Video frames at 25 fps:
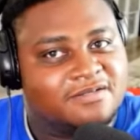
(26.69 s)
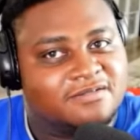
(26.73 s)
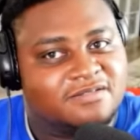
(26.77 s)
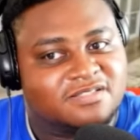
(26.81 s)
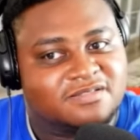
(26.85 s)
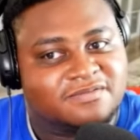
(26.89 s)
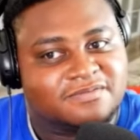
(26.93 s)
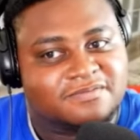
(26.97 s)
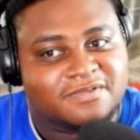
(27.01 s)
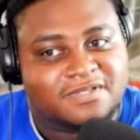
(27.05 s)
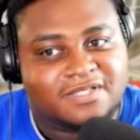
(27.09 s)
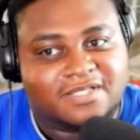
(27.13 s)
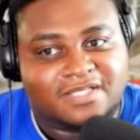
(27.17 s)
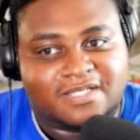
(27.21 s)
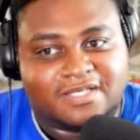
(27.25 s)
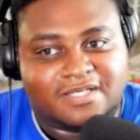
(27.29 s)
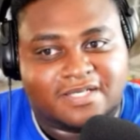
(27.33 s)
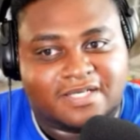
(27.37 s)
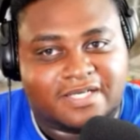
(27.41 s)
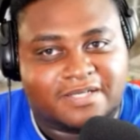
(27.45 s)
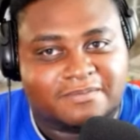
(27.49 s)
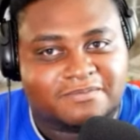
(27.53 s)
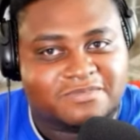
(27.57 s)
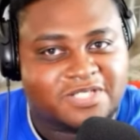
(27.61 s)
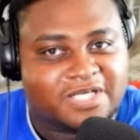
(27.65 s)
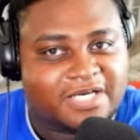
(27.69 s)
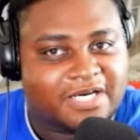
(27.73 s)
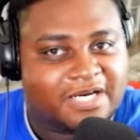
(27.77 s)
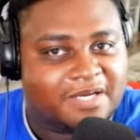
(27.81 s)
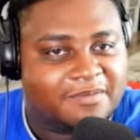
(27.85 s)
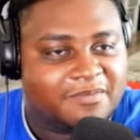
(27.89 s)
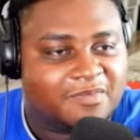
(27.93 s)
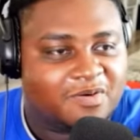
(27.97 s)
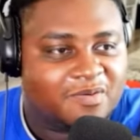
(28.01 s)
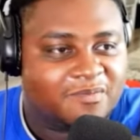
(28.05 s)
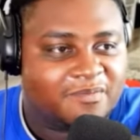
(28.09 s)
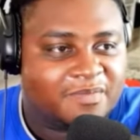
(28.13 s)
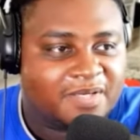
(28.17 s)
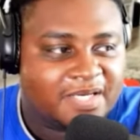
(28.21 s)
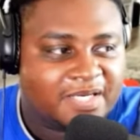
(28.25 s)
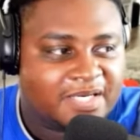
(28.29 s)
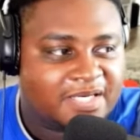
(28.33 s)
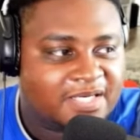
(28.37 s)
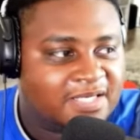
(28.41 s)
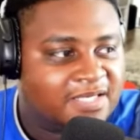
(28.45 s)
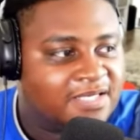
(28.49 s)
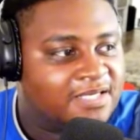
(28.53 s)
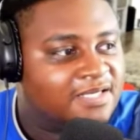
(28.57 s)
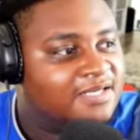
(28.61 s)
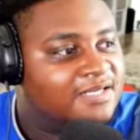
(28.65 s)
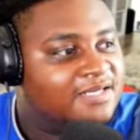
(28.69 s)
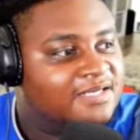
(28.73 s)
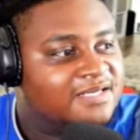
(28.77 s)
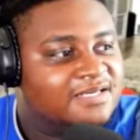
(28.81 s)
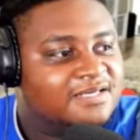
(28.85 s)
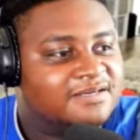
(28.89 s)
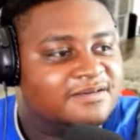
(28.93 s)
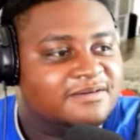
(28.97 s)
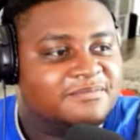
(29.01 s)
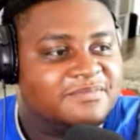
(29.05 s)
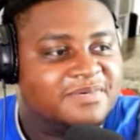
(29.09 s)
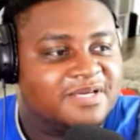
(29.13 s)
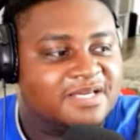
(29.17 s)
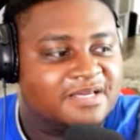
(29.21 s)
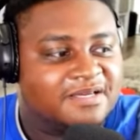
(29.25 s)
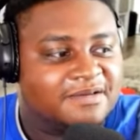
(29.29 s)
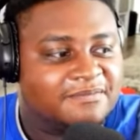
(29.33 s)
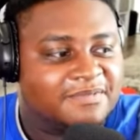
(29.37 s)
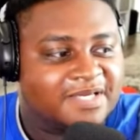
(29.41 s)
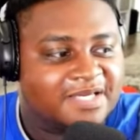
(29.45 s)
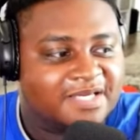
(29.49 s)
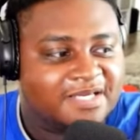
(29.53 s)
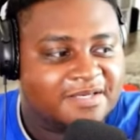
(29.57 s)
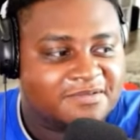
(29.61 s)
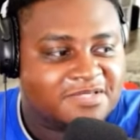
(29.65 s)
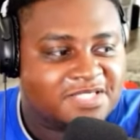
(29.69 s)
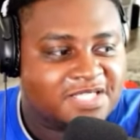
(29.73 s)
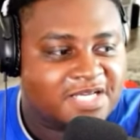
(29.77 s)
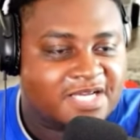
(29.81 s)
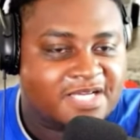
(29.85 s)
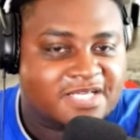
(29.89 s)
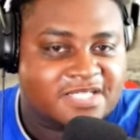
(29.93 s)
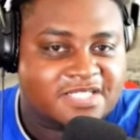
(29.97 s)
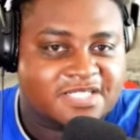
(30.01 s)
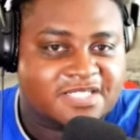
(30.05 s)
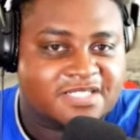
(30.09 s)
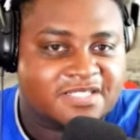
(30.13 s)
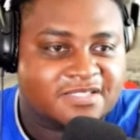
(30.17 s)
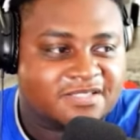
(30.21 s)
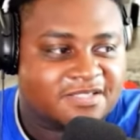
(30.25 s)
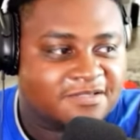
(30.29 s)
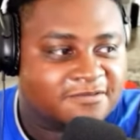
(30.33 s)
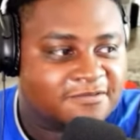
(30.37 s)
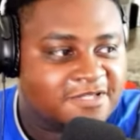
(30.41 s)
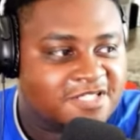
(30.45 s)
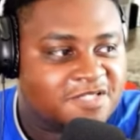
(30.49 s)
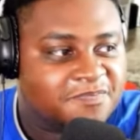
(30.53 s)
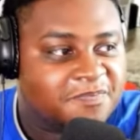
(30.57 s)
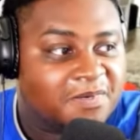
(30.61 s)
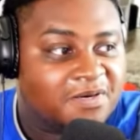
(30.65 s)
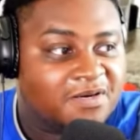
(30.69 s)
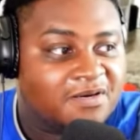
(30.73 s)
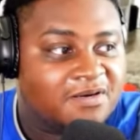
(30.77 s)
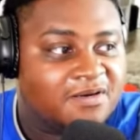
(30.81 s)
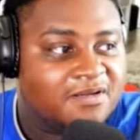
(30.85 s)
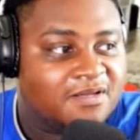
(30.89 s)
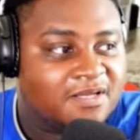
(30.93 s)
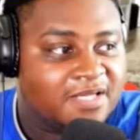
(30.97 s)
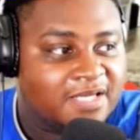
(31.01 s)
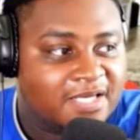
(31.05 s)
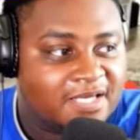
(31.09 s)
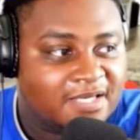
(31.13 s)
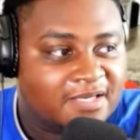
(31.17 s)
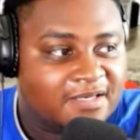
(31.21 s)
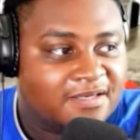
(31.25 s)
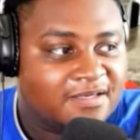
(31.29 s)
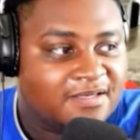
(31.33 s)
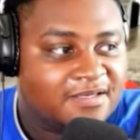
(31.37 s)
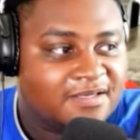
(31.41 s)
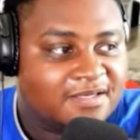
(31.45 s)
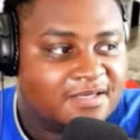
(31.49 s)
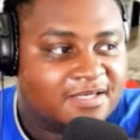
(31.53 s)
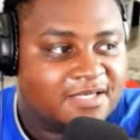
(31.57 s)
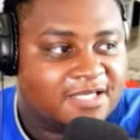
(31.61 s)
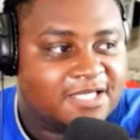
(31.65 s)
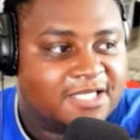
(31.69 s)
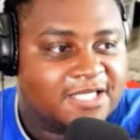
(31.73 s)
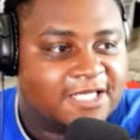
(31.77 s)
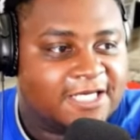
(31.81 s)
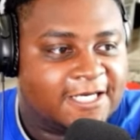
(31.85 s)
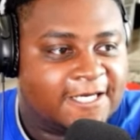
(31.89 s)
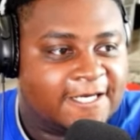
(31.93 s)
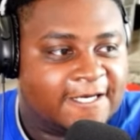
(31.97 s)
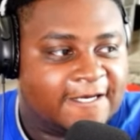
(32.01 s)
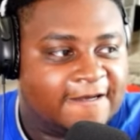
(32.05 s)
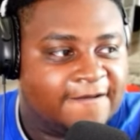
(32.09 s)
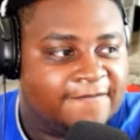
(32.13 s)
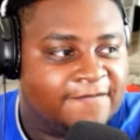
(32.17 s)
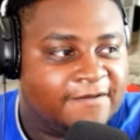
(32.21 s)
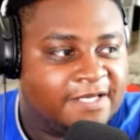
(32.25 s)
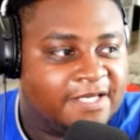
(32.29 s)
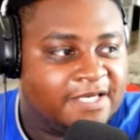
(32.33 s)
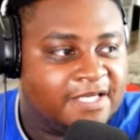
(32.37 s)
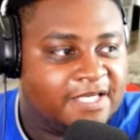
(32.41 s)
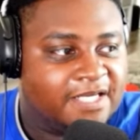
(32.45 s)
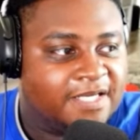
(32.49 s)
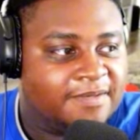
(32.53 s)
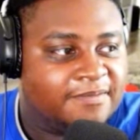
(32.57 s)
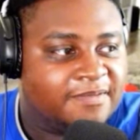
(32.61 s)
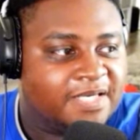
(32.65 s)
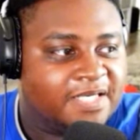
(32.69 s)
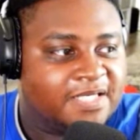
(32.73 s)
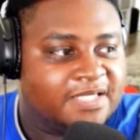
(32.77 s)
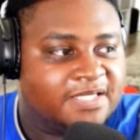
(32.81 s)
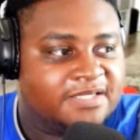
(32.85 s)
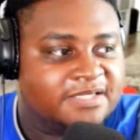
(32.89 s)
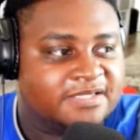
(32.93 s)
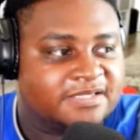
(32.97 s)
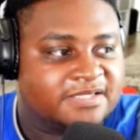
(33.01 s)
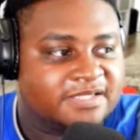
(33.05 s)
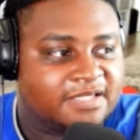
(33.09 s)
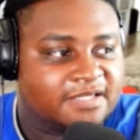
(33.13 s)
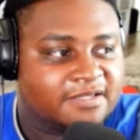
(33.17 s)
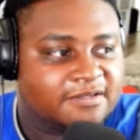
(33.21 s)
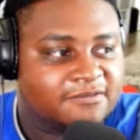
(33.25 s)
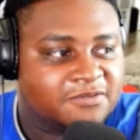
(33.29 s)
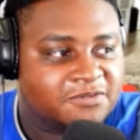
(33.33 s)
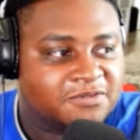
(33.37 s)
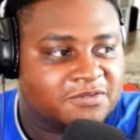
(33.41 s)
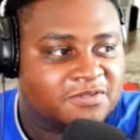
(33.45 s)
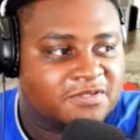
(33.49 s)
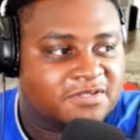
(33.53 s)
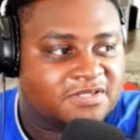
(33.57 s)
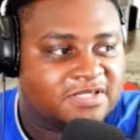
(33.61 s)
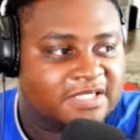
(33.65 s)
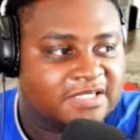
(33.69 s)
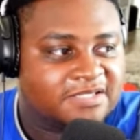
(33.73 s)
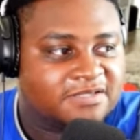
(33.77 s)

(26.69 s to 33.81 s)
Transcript: It was him trying to get more money, but him changing to Rich Paul late, and him not understanding the rules.